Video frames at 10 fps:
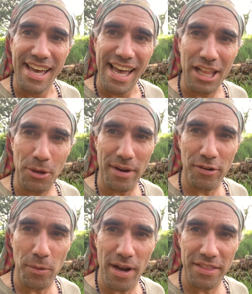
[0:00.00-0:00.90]
Hello
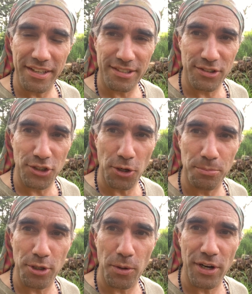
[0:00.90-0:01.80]
everyone, this is Joe
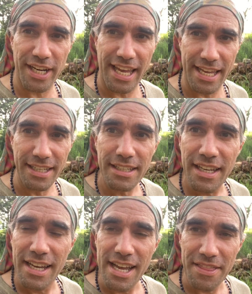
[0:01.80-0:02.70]
Brewer again.
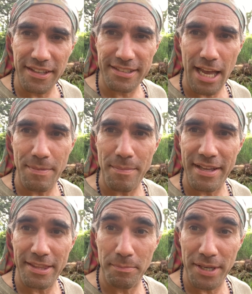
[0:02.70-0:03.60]
This time I'm
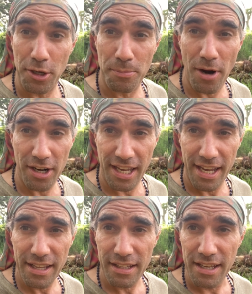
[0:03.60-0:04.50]
at the
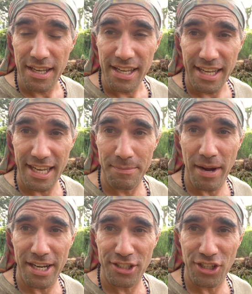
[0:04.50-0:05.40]
Bioparque in
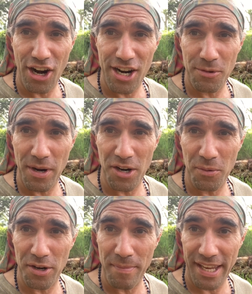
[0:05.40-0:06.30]
Barichara where
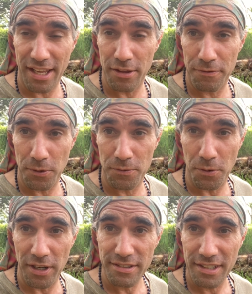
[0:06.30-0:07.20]
we're making the food
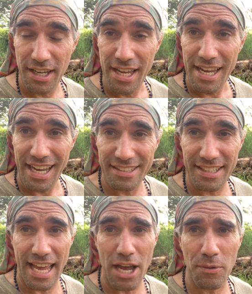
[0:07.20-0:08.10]
forest. And
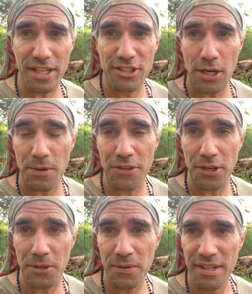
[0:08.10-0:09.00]
today I want to share with
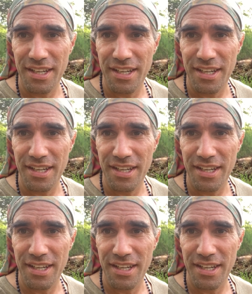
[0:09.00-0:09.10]
you